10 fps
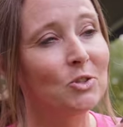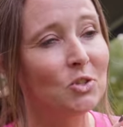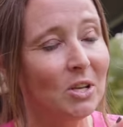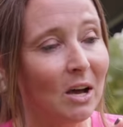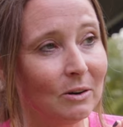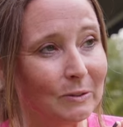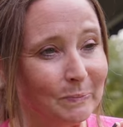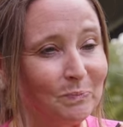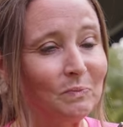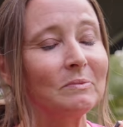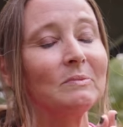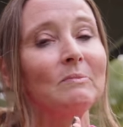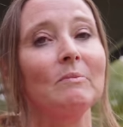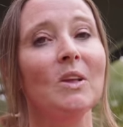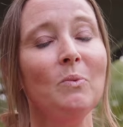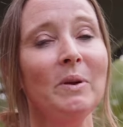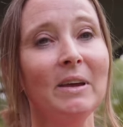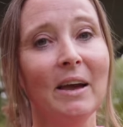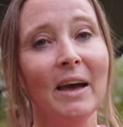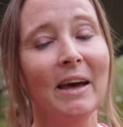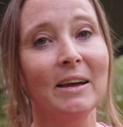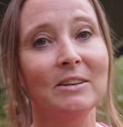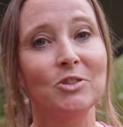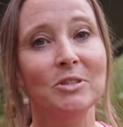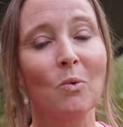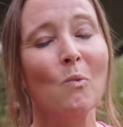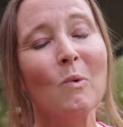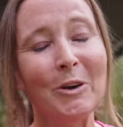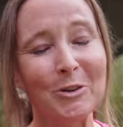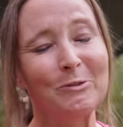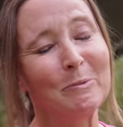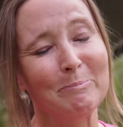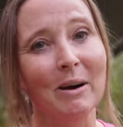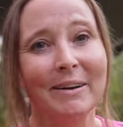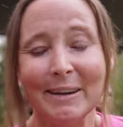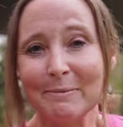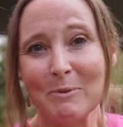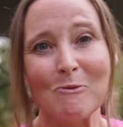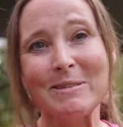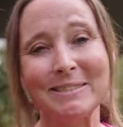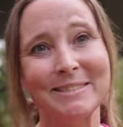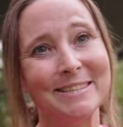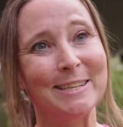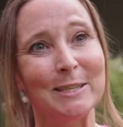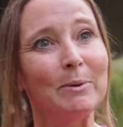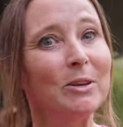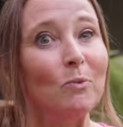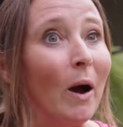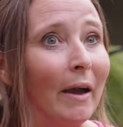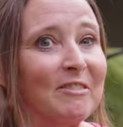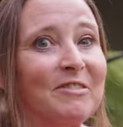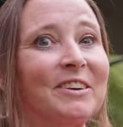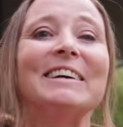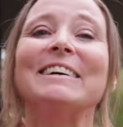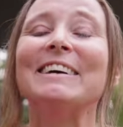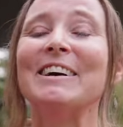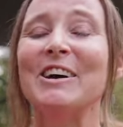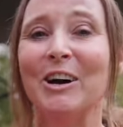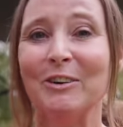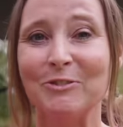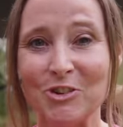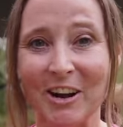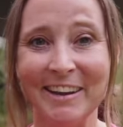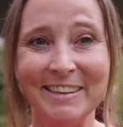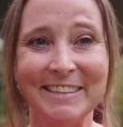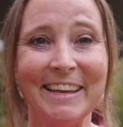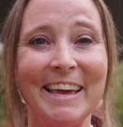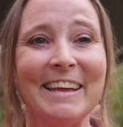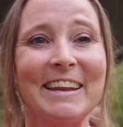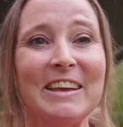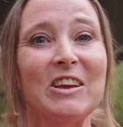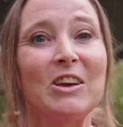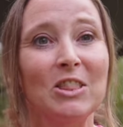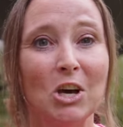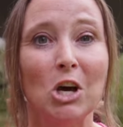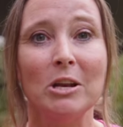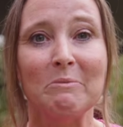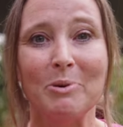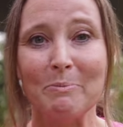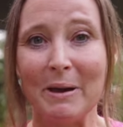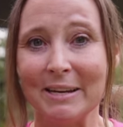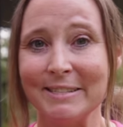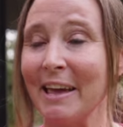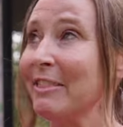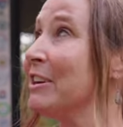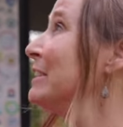So we had just a wonderful bonding moment as a husband and wife of trying to get the awning put back together.